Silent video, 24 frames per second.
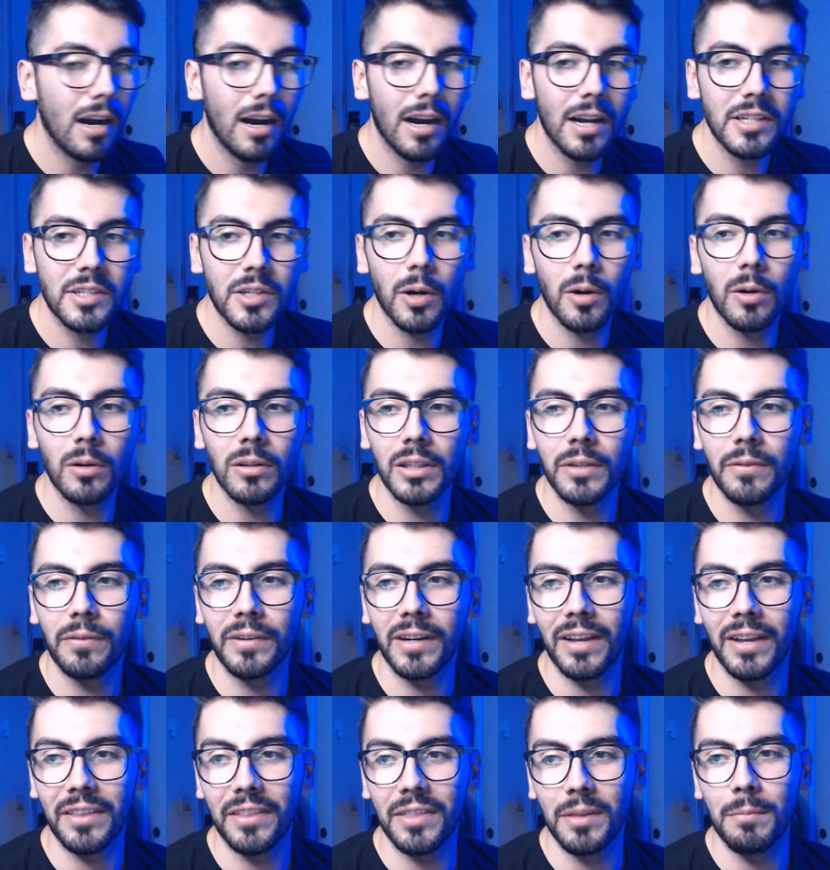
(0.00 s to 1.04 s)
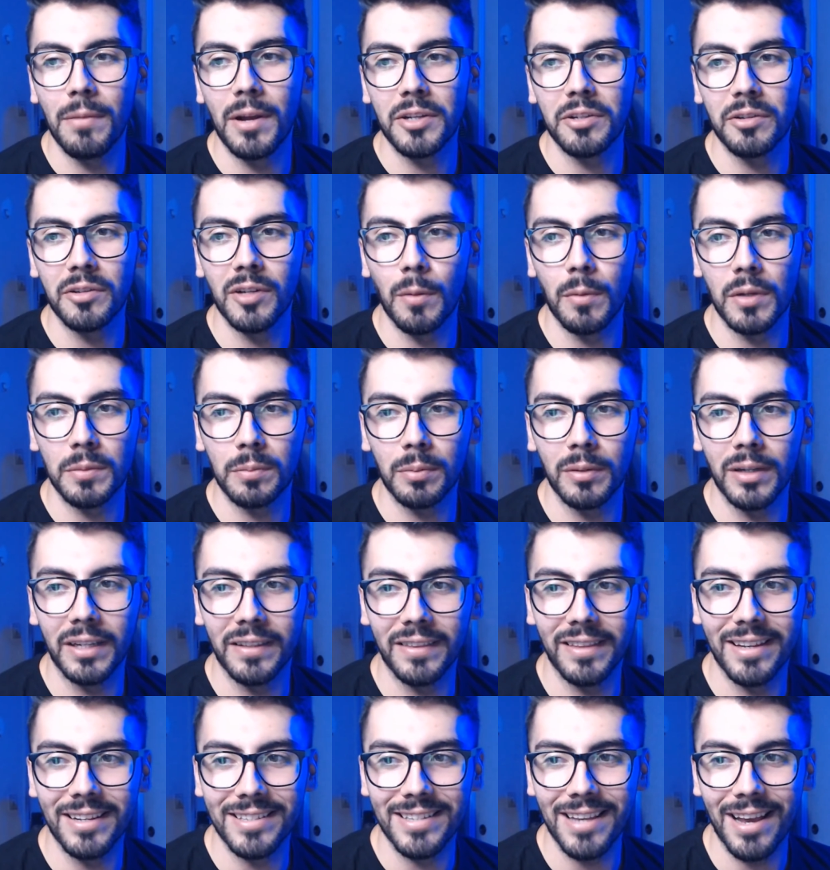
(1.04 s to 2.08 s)
I totally forgot that the metronome was playing
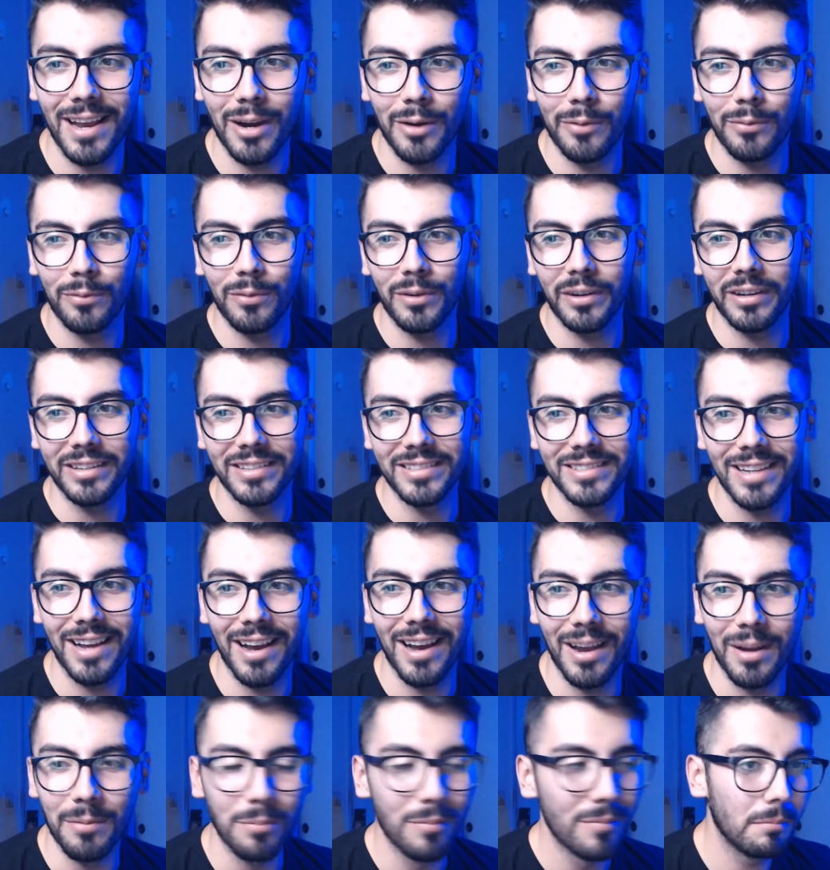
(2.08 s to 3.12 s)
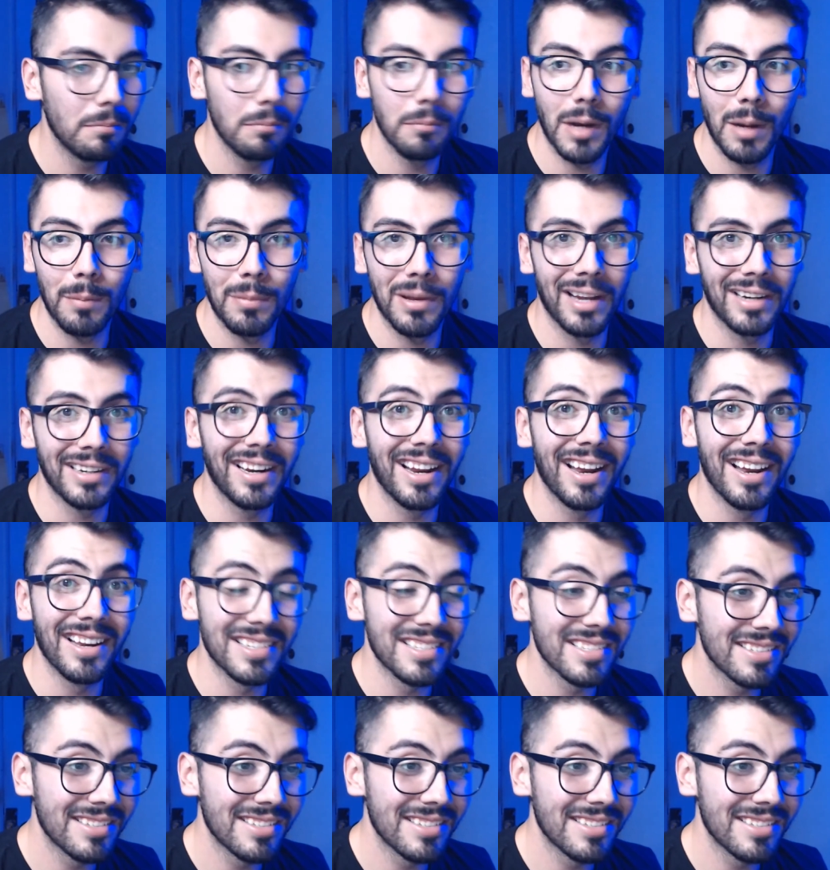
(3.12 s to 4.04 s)
the entire frickin' time. My bad, guys.